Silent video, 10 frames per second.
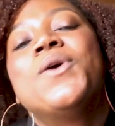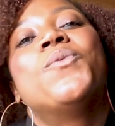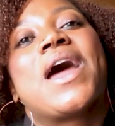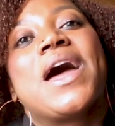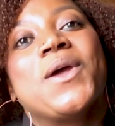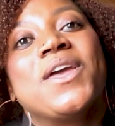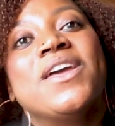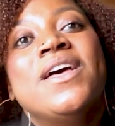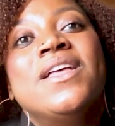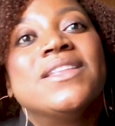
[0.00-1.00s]
what I
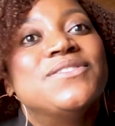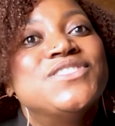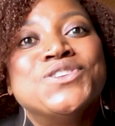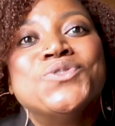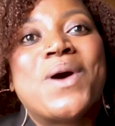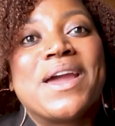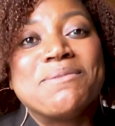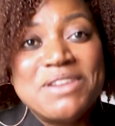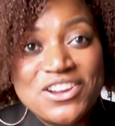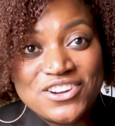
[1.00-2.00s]
love to do, why
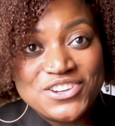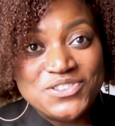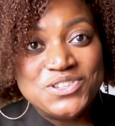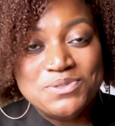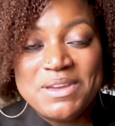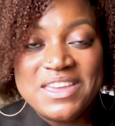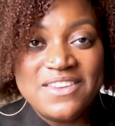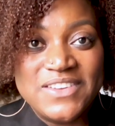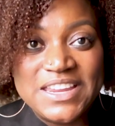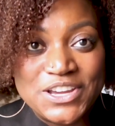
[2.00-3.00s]
I'm here on YouTube
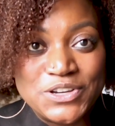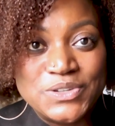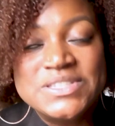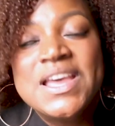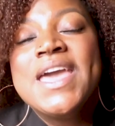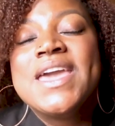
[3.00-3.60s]
making videos,